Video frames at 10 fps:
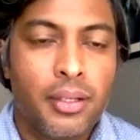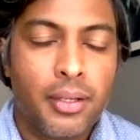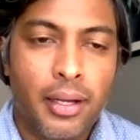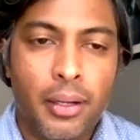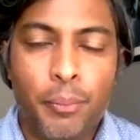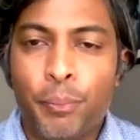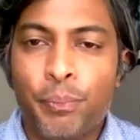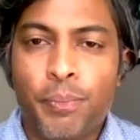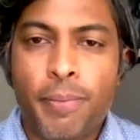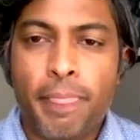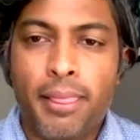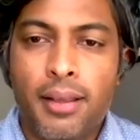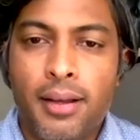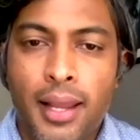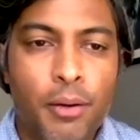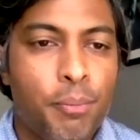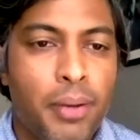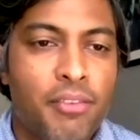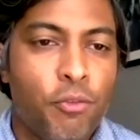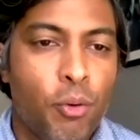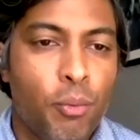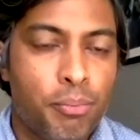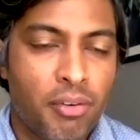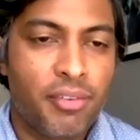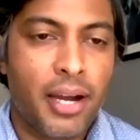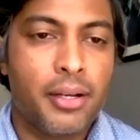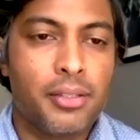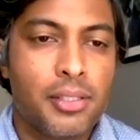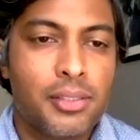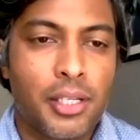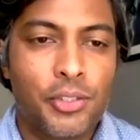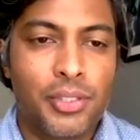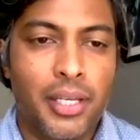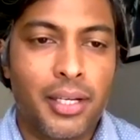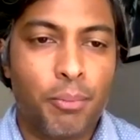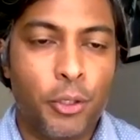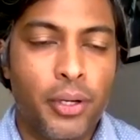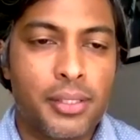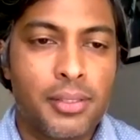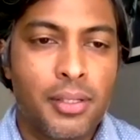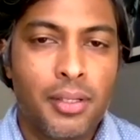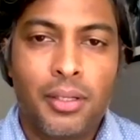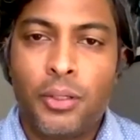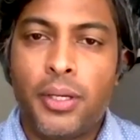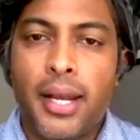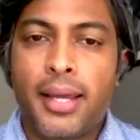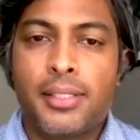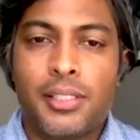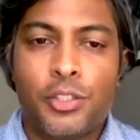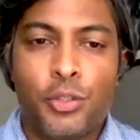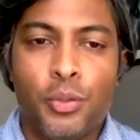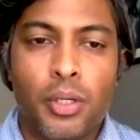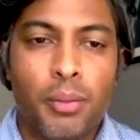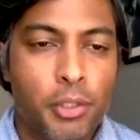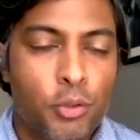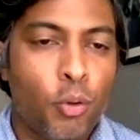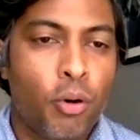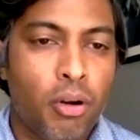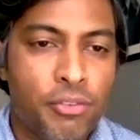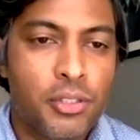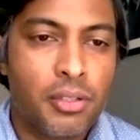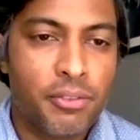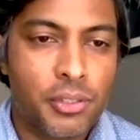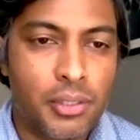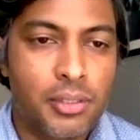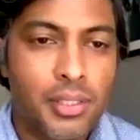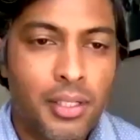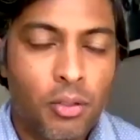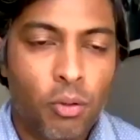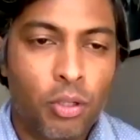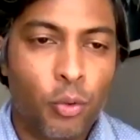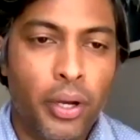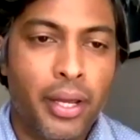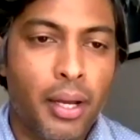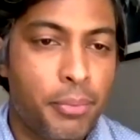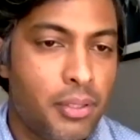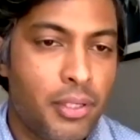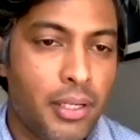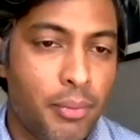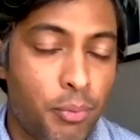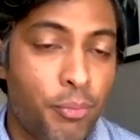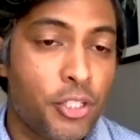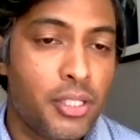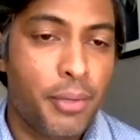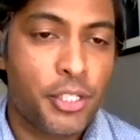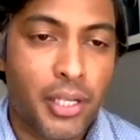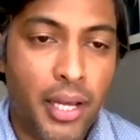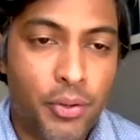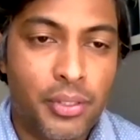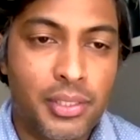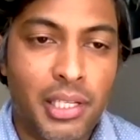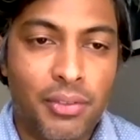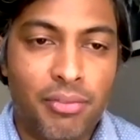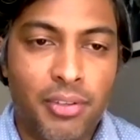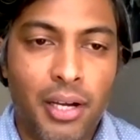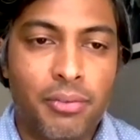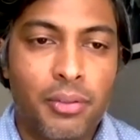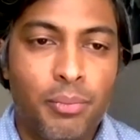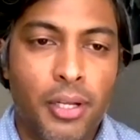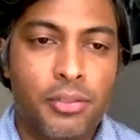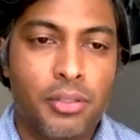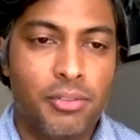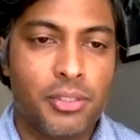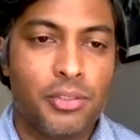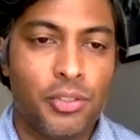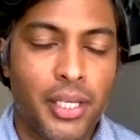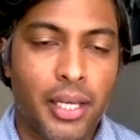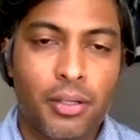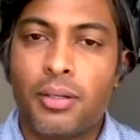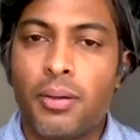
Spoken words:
cloud platform providers such as AWS. You get access to a plethora of services all the way up. Prabashini mentioned 175 plus services. You get